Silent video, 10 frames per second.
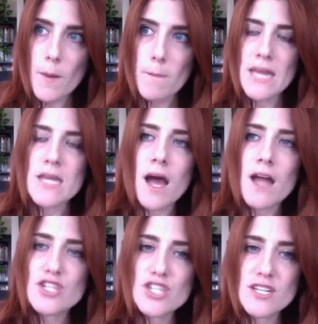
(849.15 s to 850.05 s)
and not
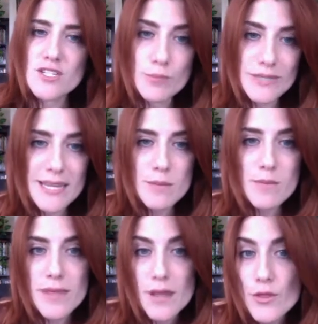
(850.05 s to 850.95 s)
just blame
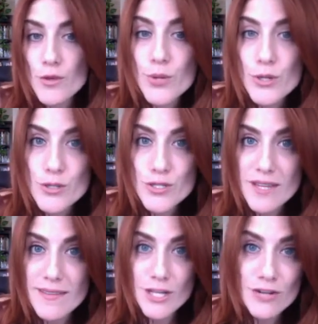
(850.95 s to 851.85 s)
the other
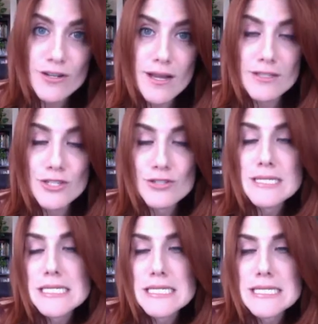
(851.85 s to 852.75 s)
person that you're
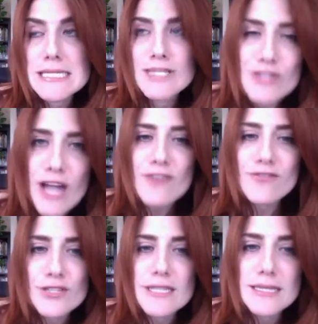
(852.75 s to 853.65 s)
not
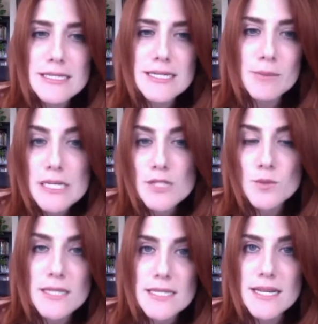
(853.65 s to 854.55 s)
fully listening because
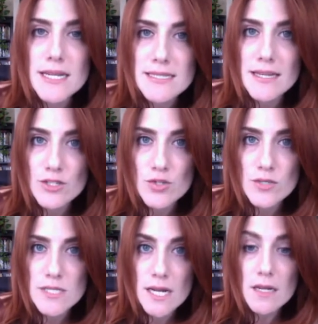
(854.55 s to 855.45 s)
what they say is not
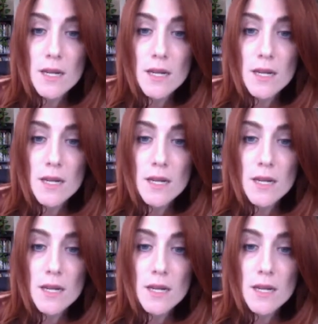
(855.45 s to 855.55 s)
interesting.